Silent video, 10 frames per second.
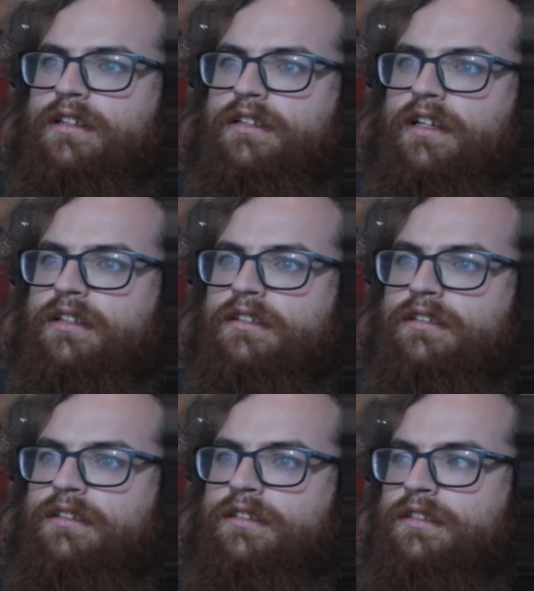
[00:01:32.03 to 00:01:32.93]
is it.
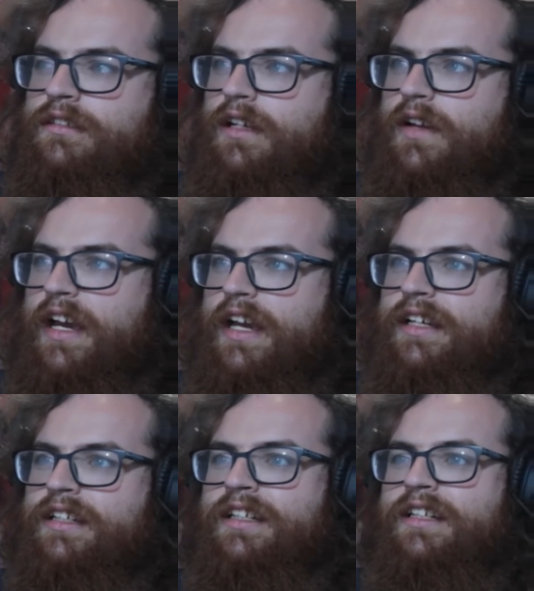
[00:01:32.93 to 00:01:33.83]
Okay,
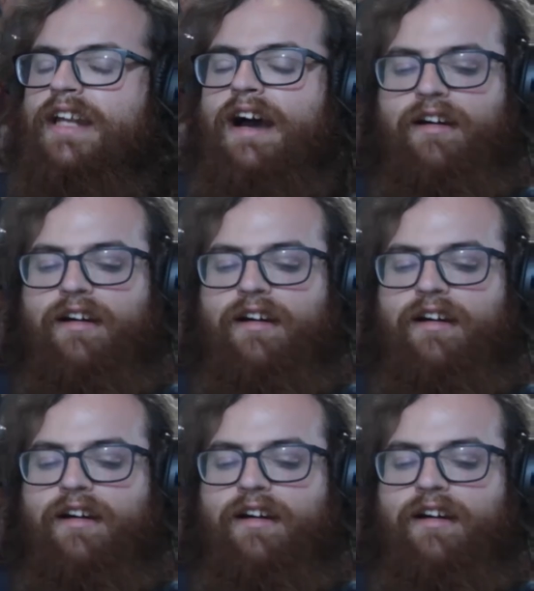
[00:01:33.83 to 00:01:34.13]
now I